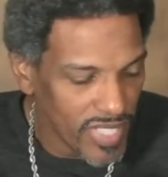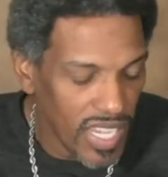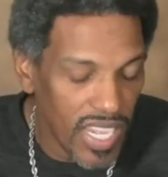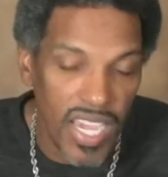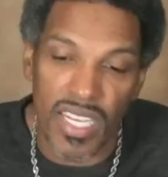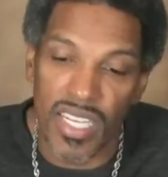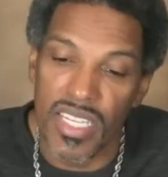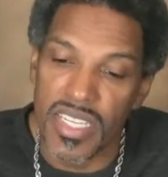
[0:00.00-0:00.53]

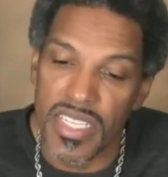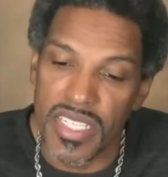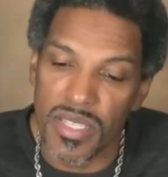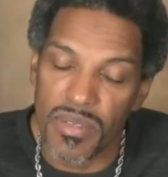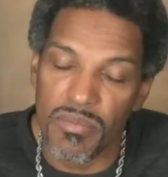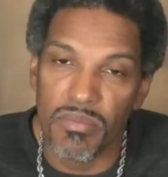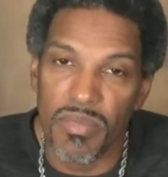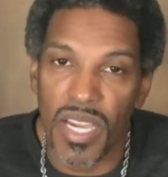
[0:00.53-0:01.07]
at least
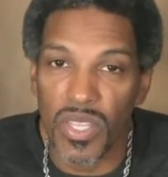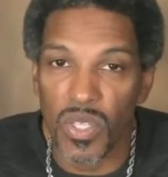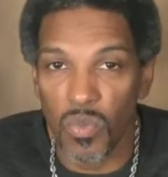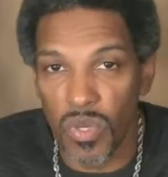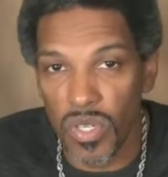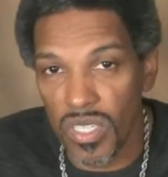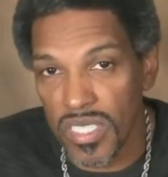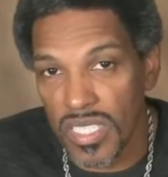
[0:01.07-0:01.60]
by the
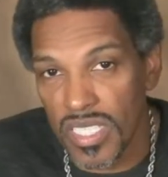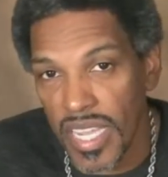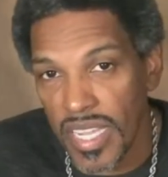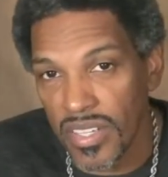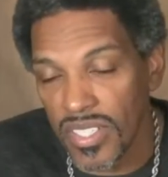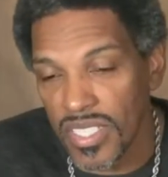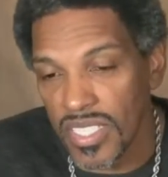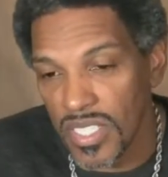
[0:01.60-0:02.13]
world
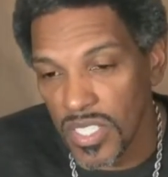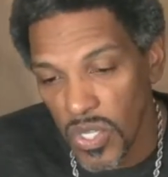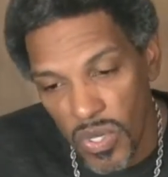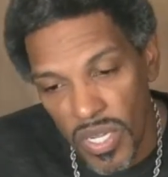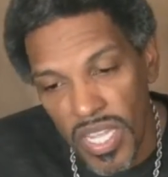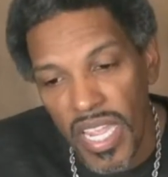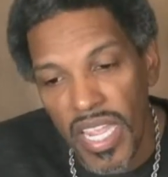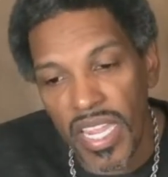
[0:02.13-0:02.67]
standards. It's
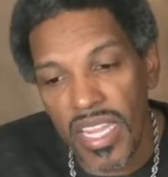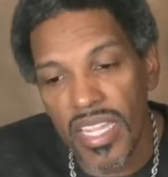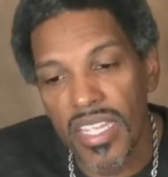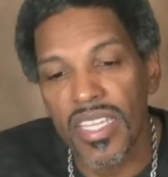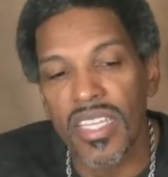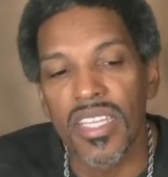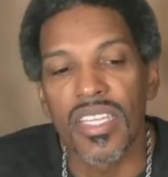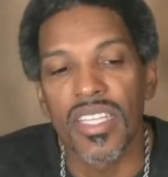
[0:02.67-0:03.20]
okay
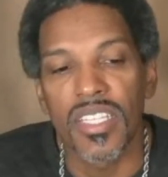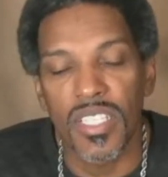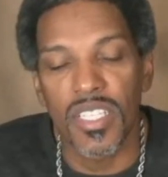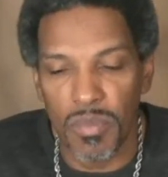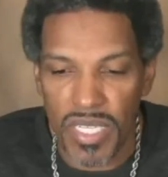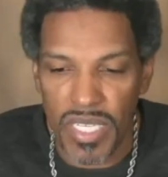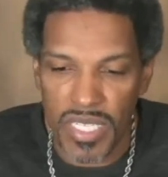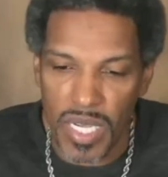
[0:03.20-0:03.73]
to
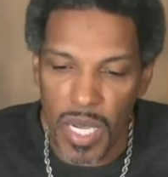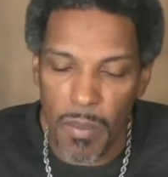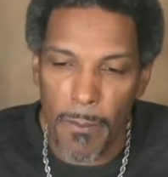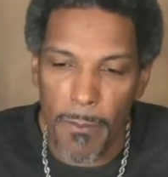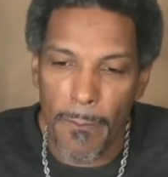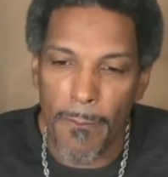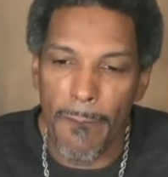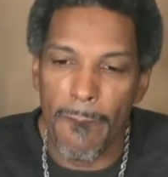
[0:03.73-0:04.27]
be
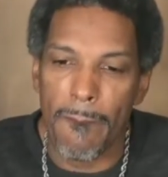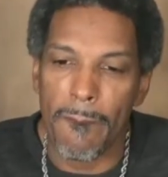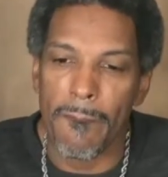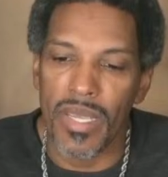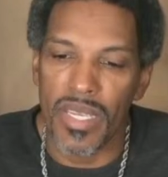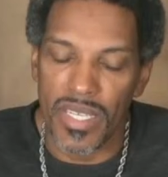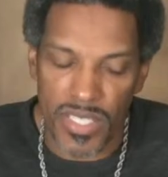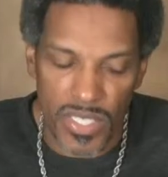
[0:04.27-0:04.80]
dumb.
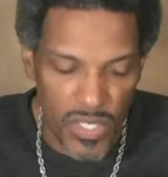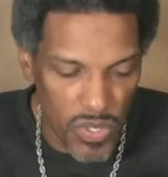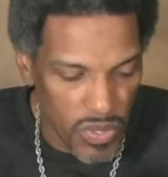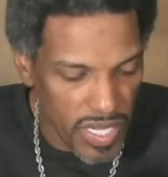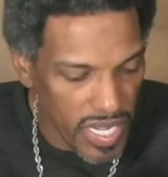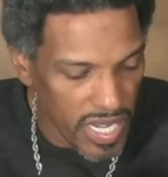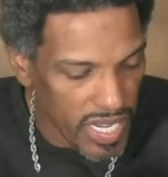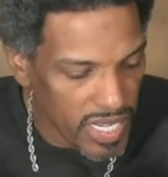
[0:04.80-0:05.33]
It is
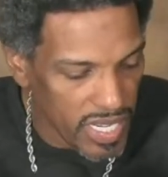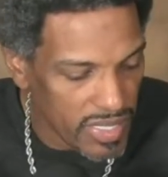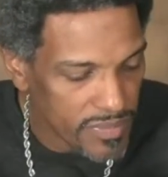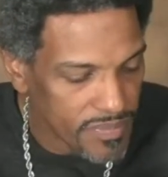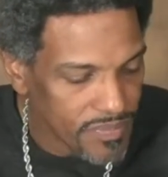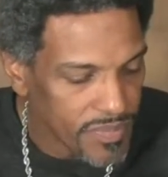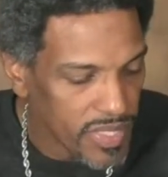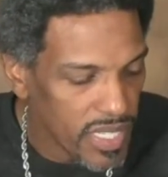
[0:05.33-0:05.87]
okay
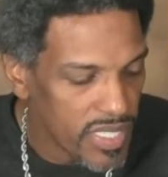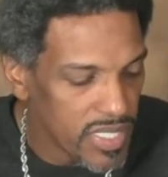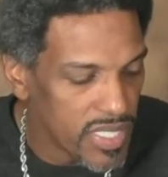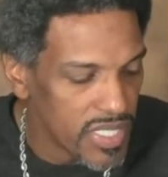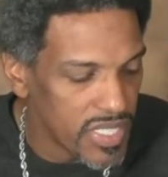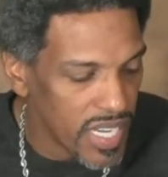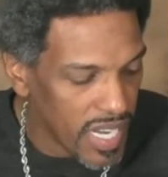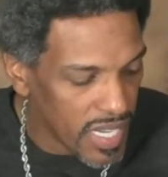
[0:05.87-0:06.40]

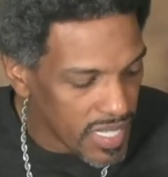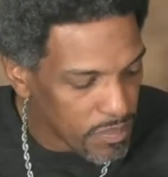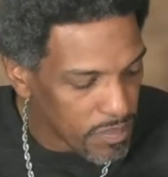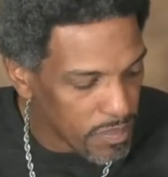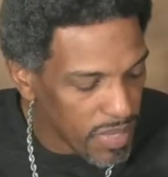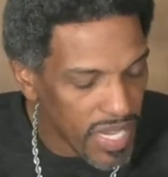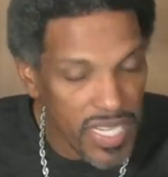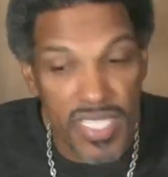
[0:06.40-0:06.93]
to not
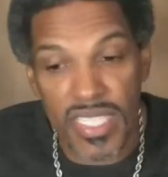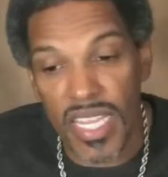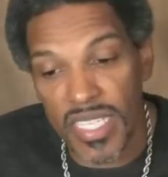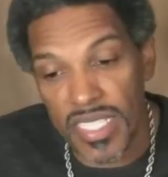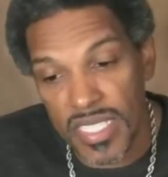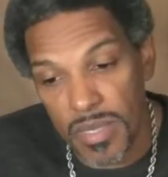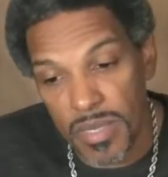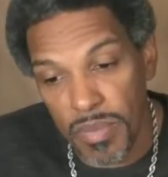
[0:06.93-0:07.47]
make
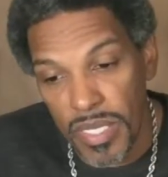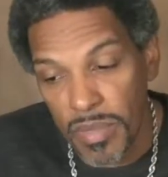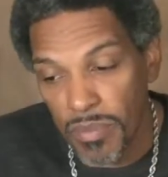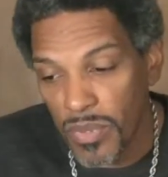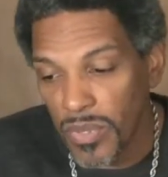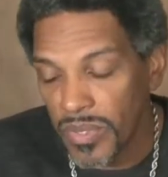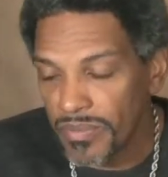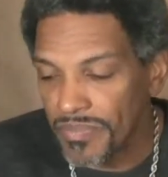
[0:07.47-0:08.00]
sense to
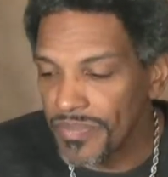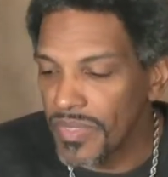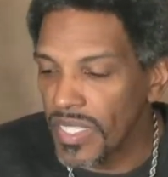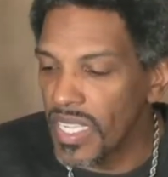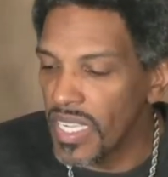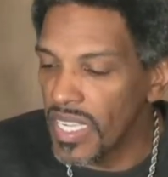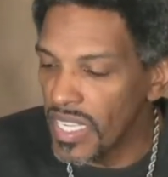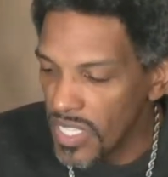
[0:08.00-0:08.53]
people.
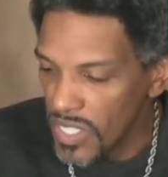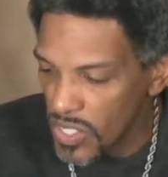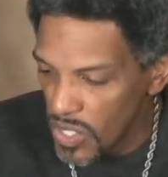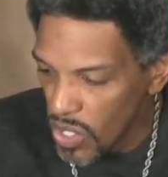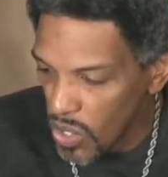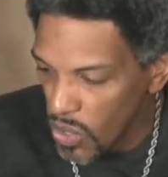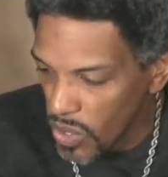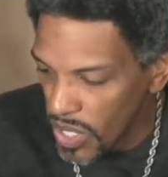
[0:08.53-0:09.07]
It is
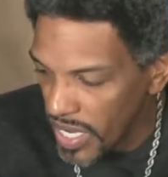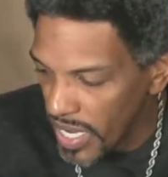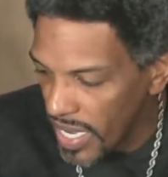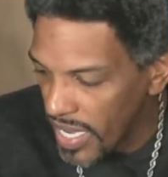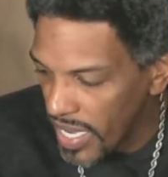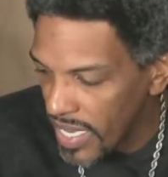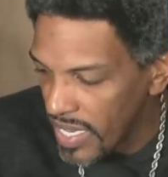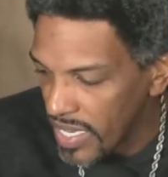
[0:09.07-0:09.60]

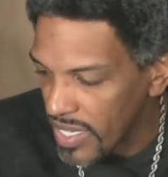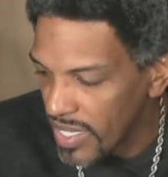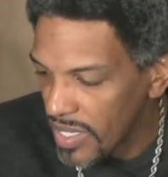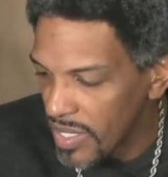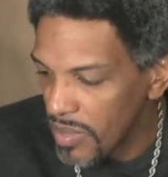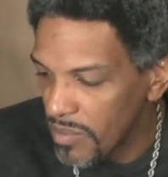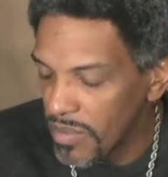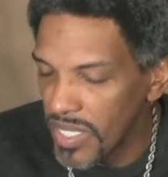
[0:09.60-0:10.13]
okay
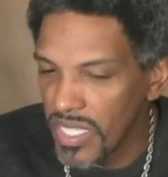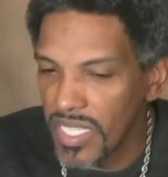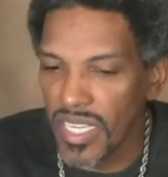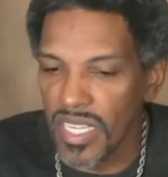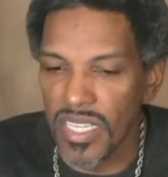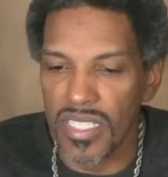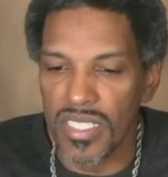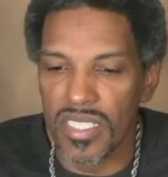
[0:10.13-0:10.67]

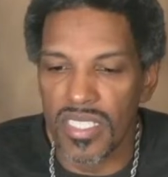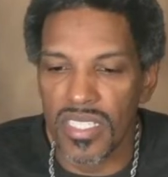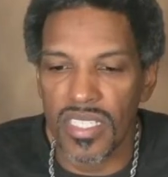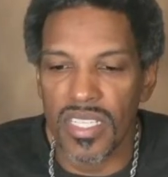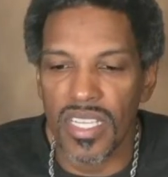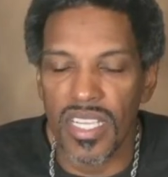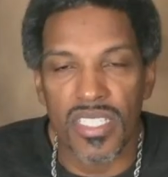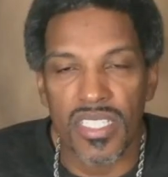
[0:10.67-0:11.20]
because
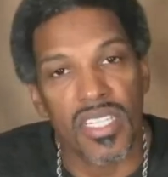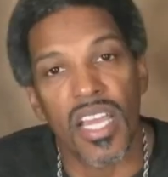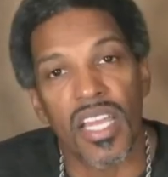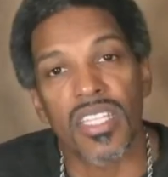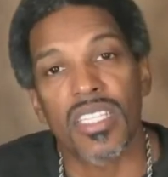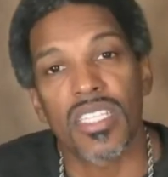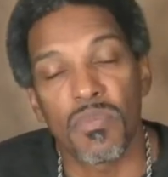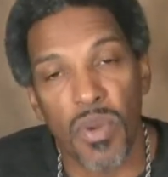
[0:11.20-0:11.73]
it's
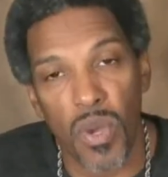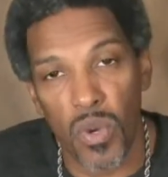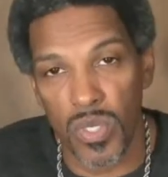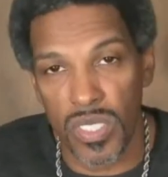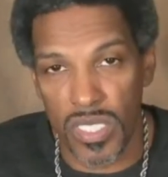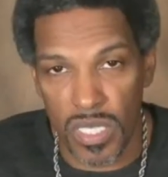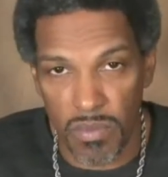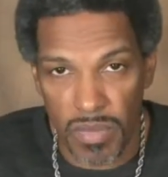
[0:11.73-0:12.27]
not
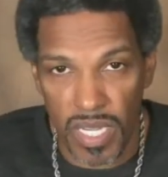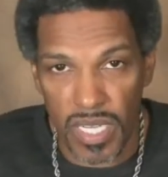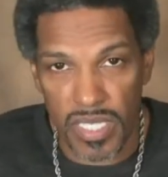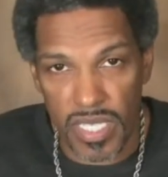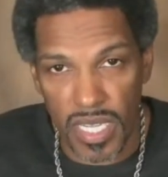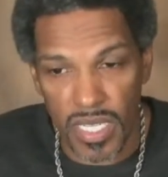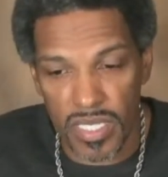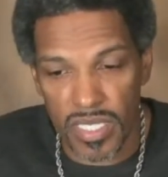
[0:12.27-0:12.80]
supposed to make
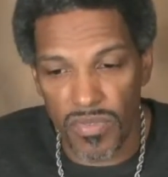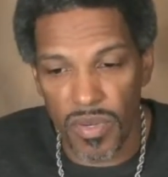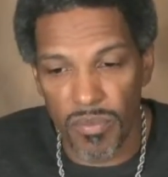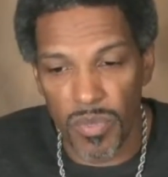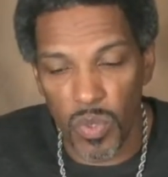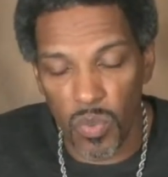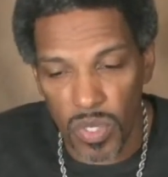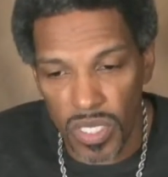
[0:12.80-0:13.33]
sense
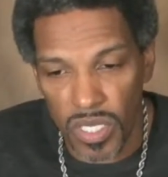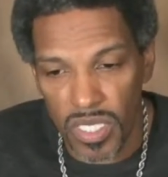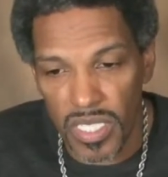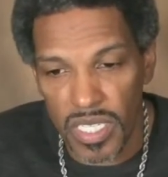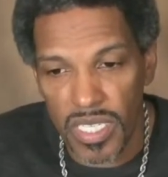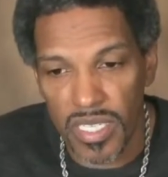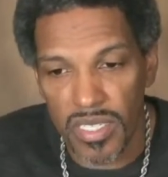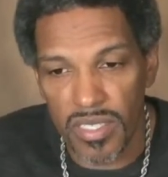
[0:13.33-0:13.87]
from the
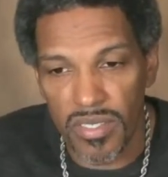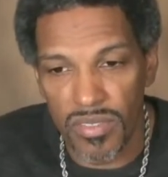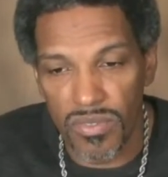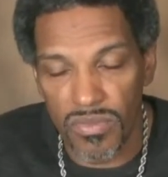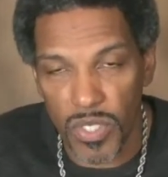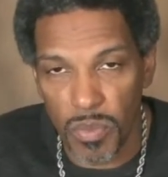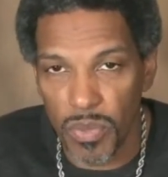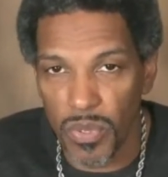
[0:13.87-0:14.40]
worldly
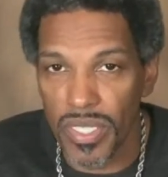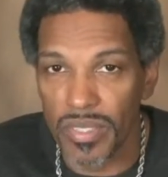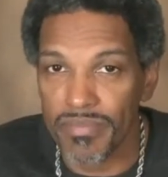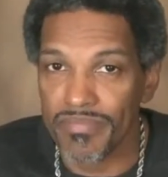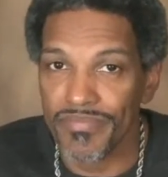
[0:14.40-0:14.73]
viewpoint.